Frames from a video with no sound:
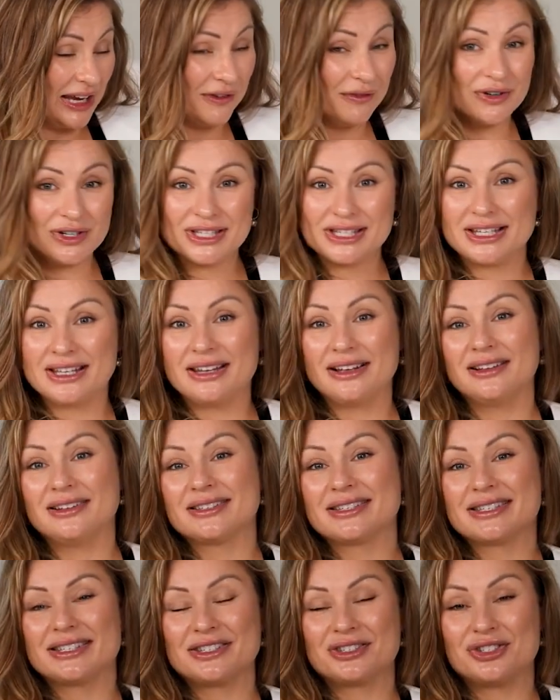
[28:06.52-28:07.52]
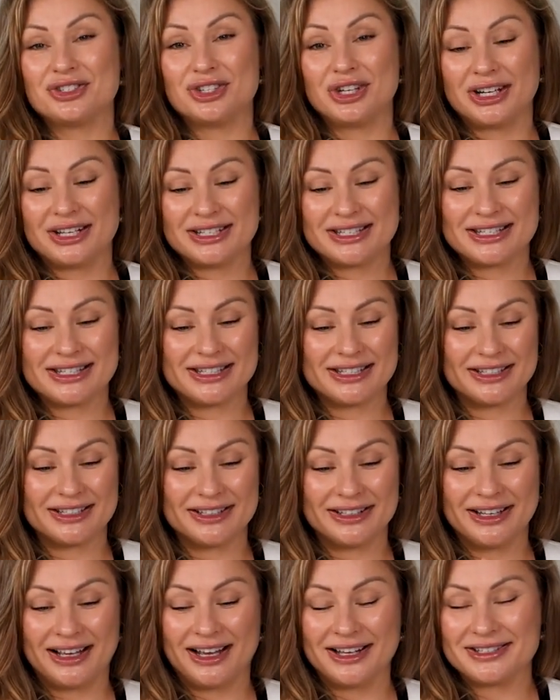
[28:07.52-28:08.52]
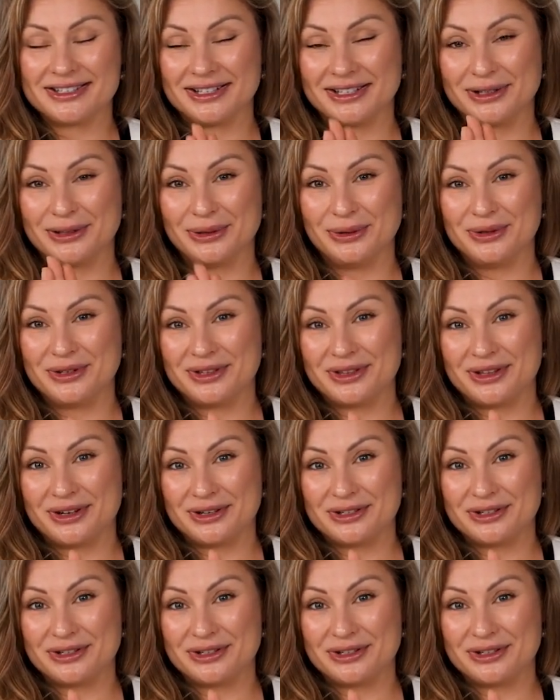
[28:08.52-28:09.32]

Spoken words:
everything else, just not including the